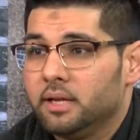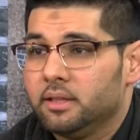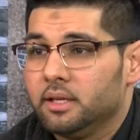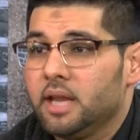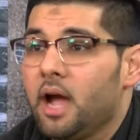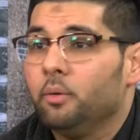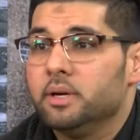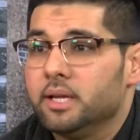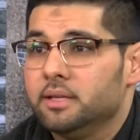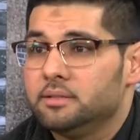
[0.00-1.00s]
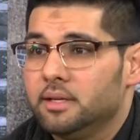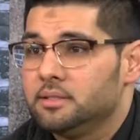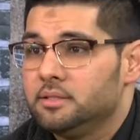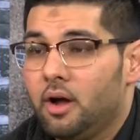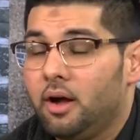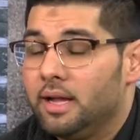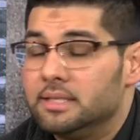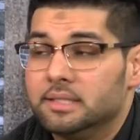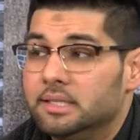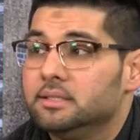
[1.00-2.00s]
I think nowadays that's not
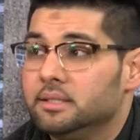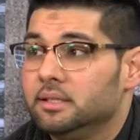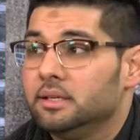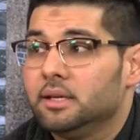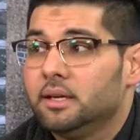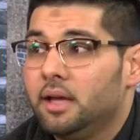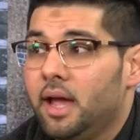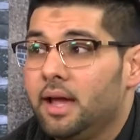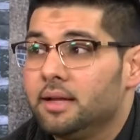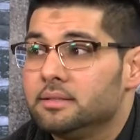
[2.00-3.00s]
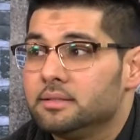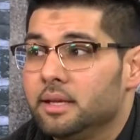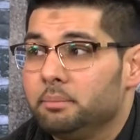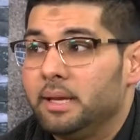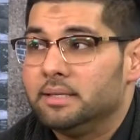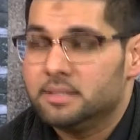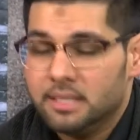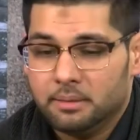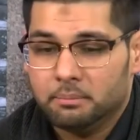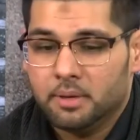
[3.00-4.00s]
as easy as it may
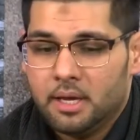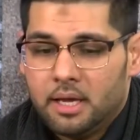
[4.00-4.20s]
seem.